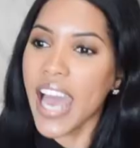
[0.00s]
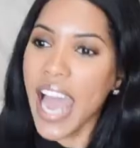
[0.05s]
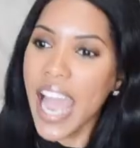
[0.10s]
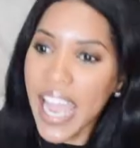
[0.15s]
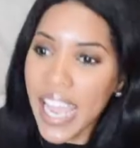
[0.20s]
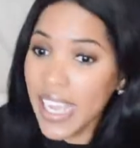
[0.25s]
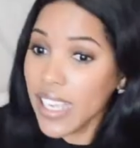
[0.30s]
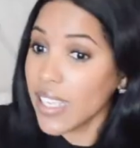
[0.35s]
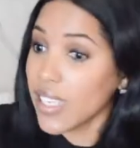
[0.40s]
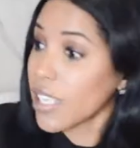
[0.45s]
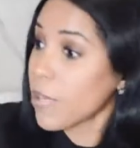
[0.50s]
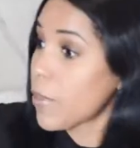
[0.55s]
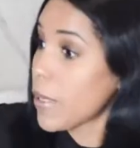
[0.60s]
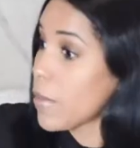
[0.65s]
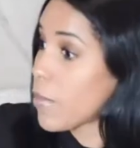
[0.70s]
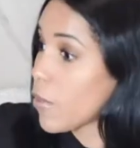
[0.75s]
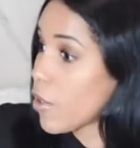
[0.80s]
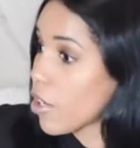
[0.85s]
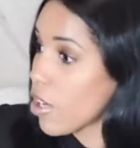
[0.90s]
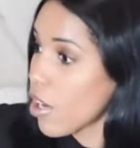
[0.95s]
I had to let
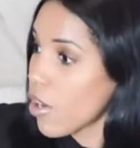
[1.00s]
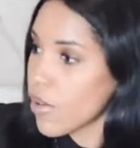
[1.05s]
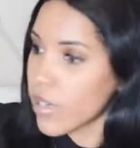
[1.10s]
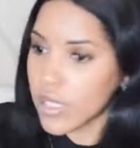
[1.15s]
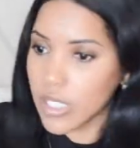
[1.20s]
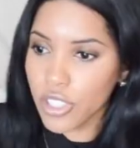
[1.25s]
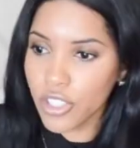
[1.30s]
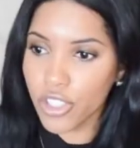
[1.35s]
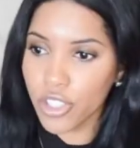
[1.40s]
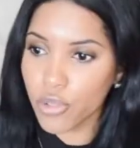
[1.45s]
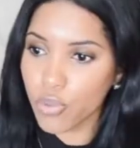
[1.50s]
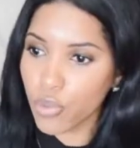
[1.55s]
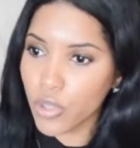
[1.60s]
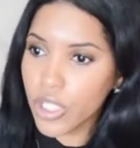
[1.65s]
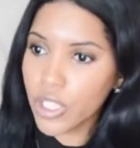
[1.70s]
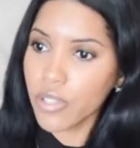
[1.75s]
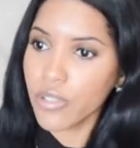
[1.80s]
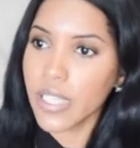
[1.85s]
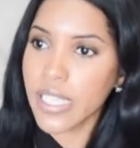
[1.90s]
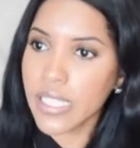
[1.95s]
people go, and that's just
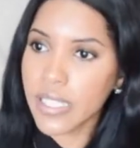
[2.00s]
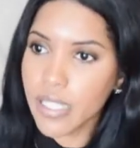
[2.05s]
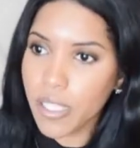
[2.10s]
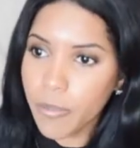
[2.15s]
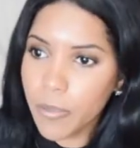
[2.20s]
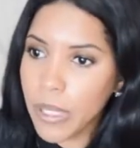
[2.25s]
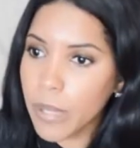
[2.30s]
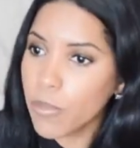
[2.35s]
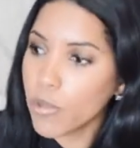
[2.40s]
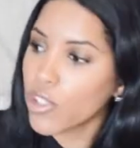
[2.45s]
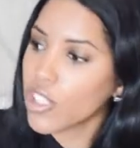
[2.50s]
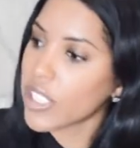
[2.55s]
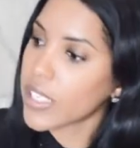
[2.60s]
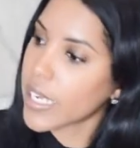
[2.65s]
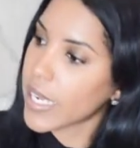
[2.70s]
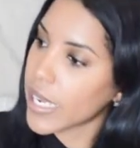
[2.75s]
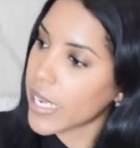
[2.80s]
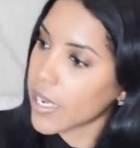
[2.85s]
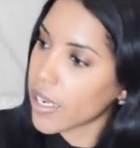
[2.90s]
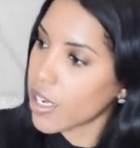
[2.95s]
real. Like, some people just
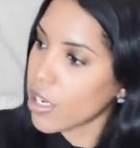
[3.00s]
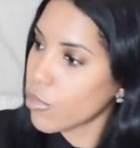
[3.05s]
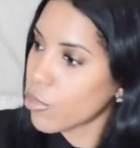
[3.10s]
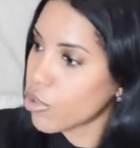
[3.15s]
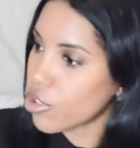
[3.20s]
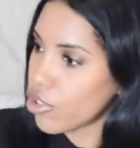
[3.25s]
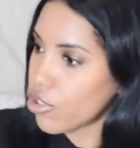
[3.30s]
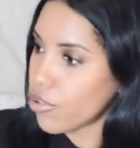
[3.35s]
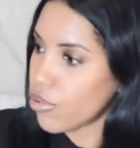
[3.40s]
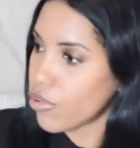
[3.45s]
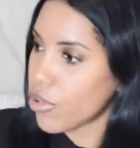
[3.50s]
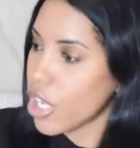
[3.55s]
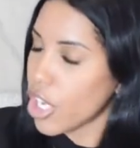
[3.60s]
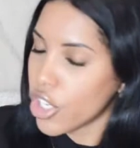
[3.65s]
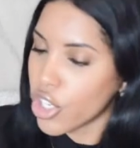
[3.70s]
can't come with you.